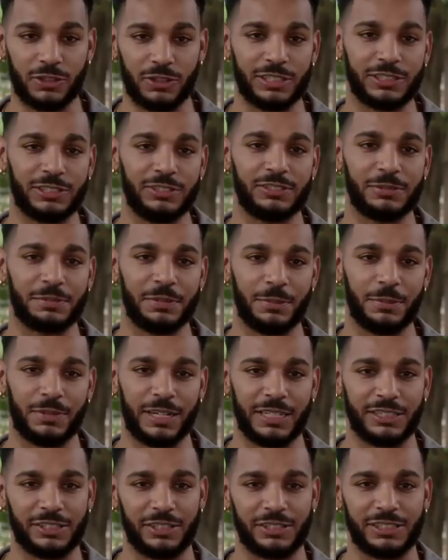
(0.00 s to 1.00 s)
trust Usman
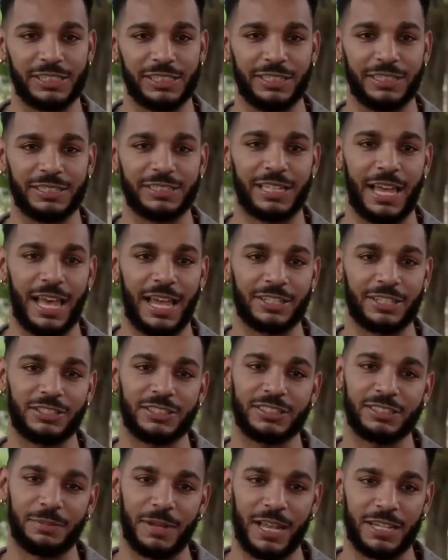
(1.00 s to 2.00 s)
when I start seeing his
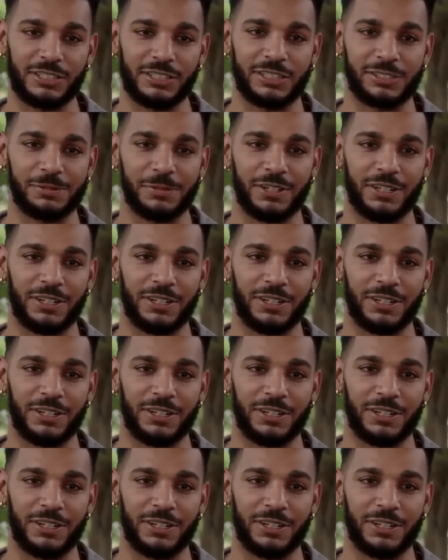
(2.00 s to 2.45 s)
actions match his